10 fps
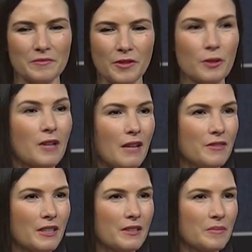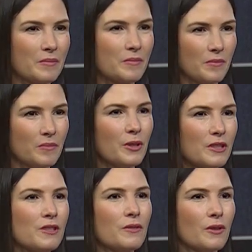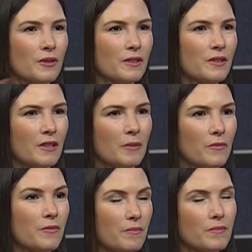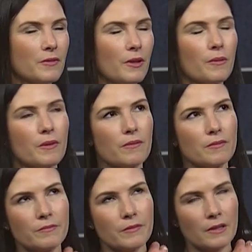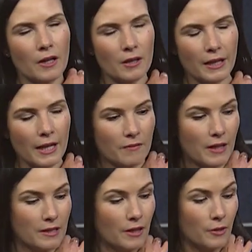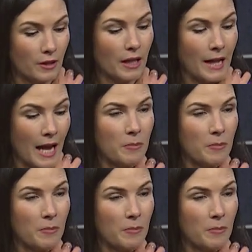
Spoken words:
photographic books of all, you know, the hurricane of 1938